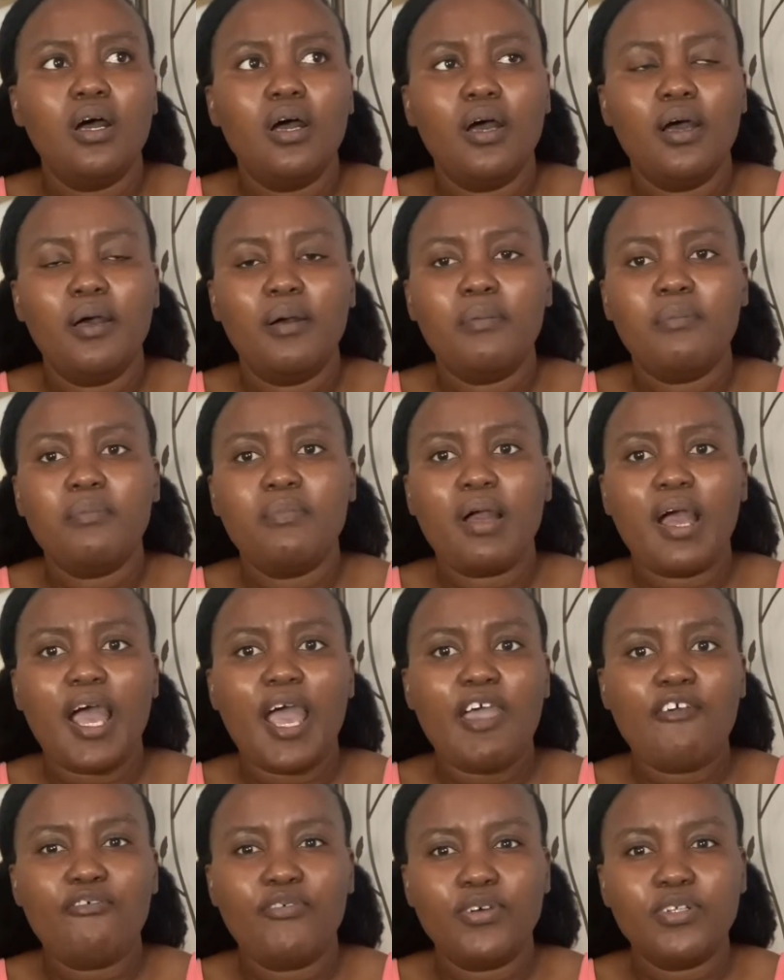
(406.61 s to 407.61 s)

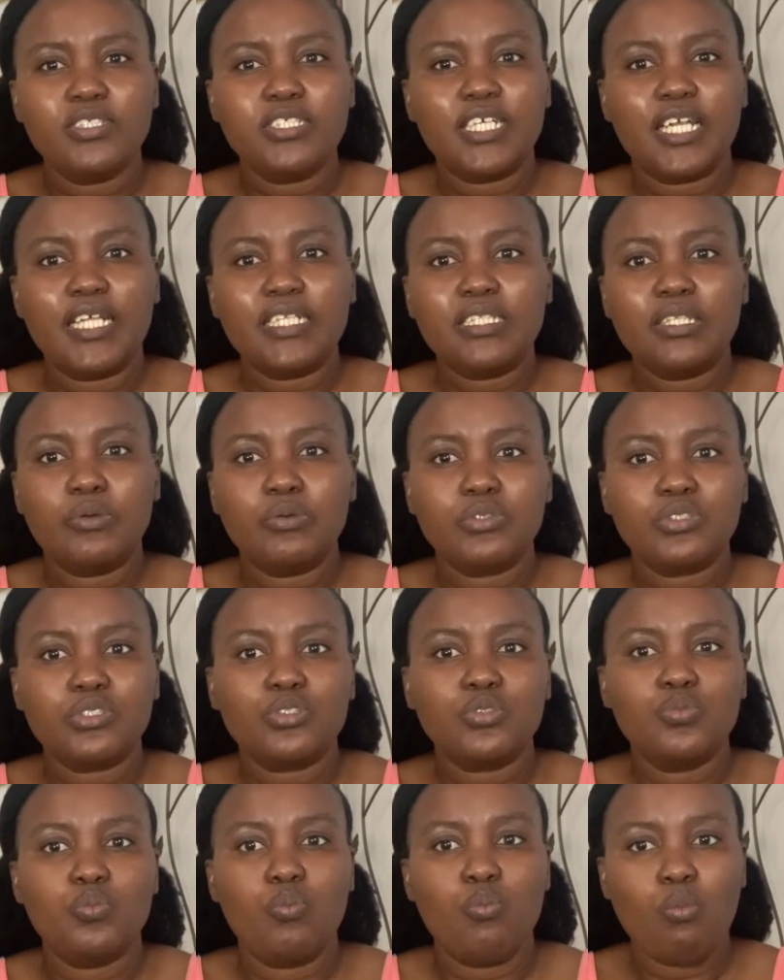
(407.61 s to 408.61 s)
I felt like there
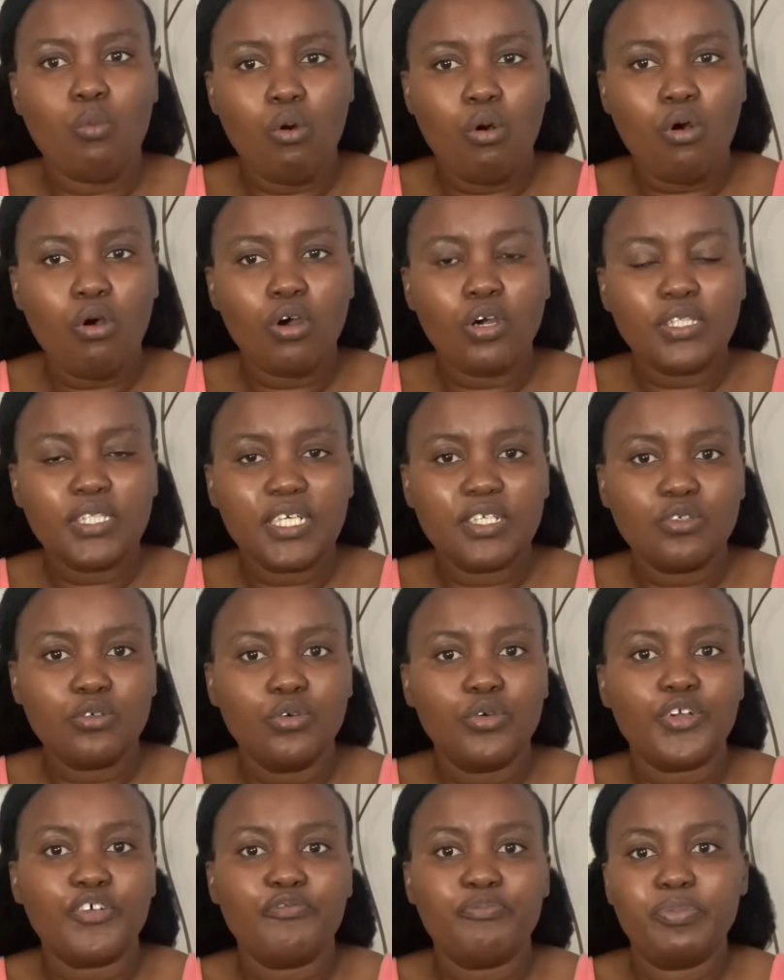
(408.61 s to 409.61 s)
was more that
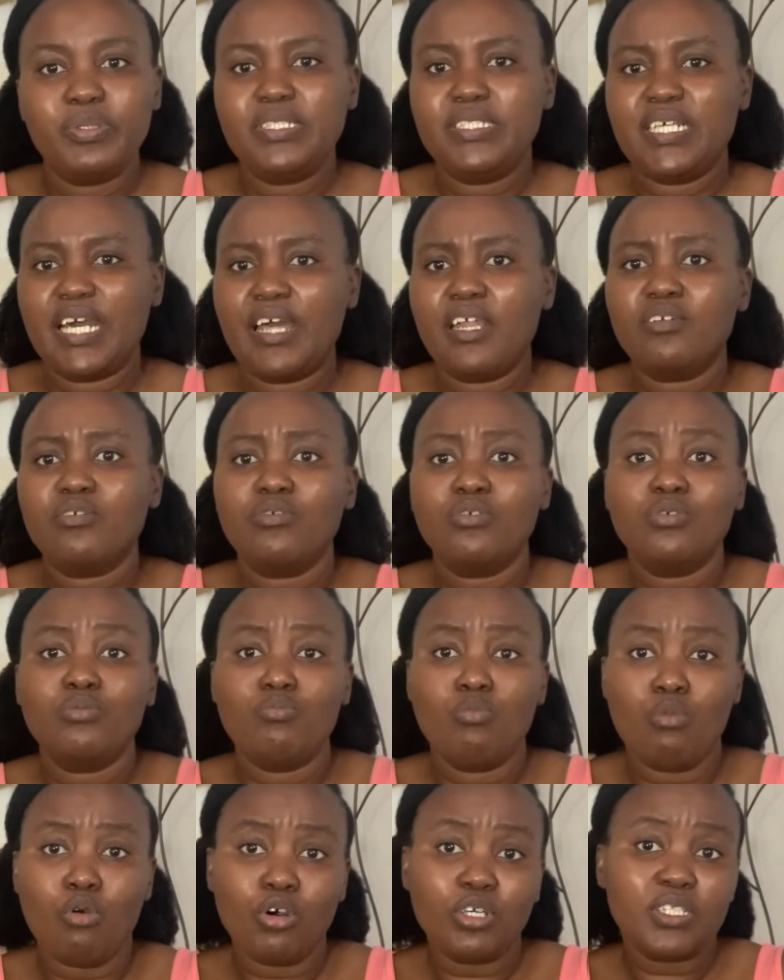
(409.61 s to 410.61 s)
could have been done, or
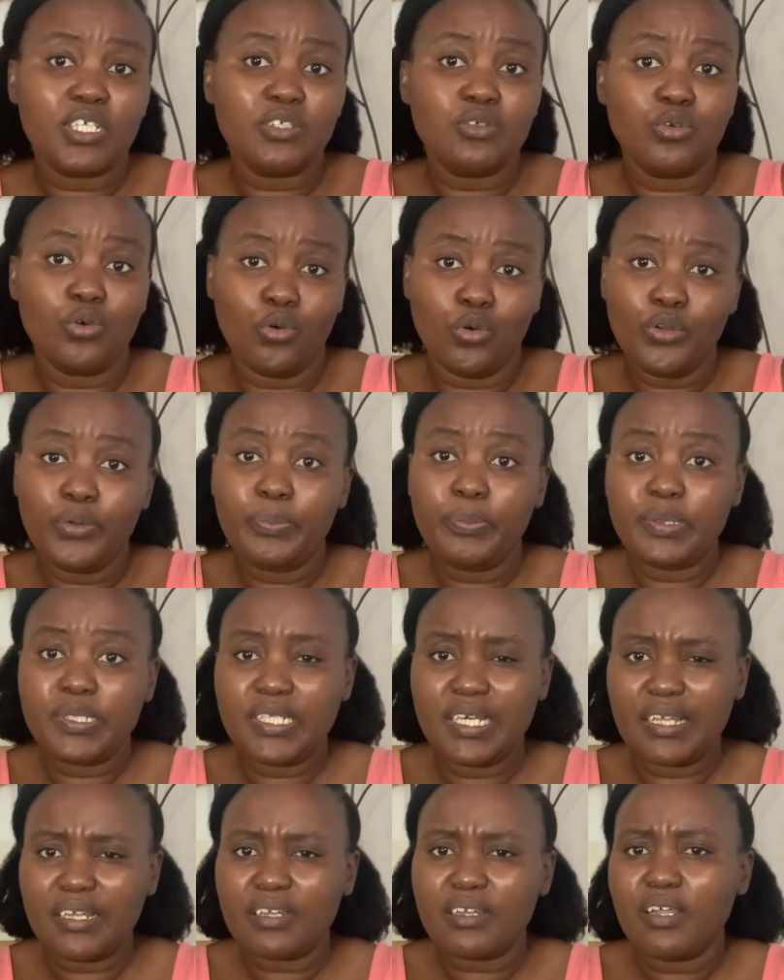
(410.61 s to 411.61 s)
more that could be
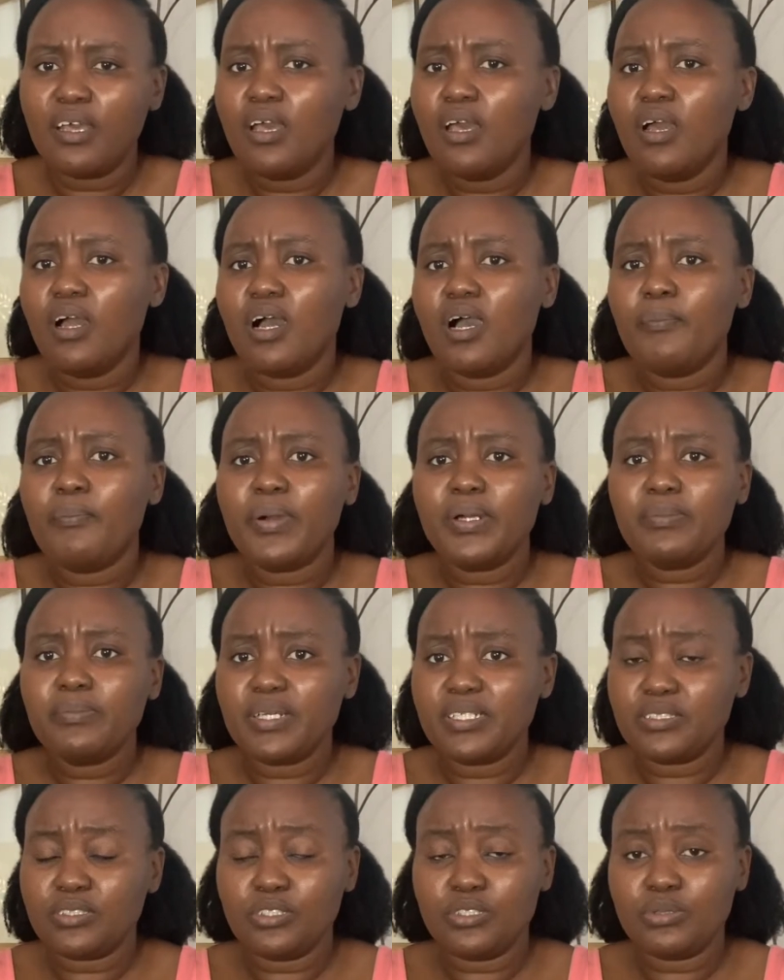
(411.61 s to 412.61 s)
done about
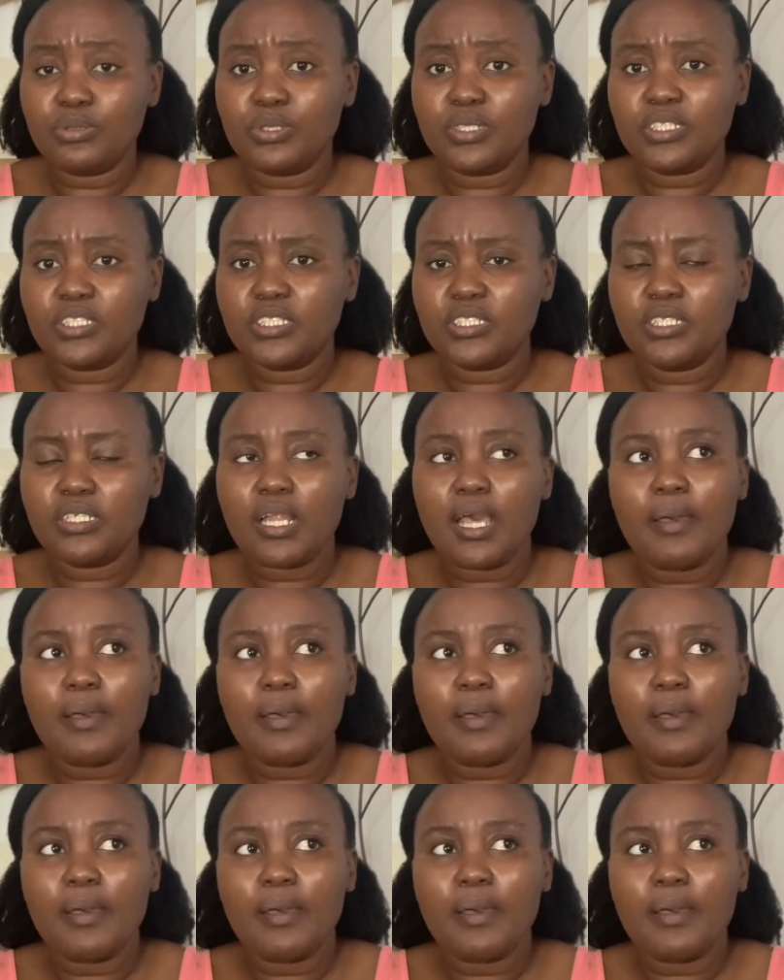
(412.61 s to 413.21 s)
my situation.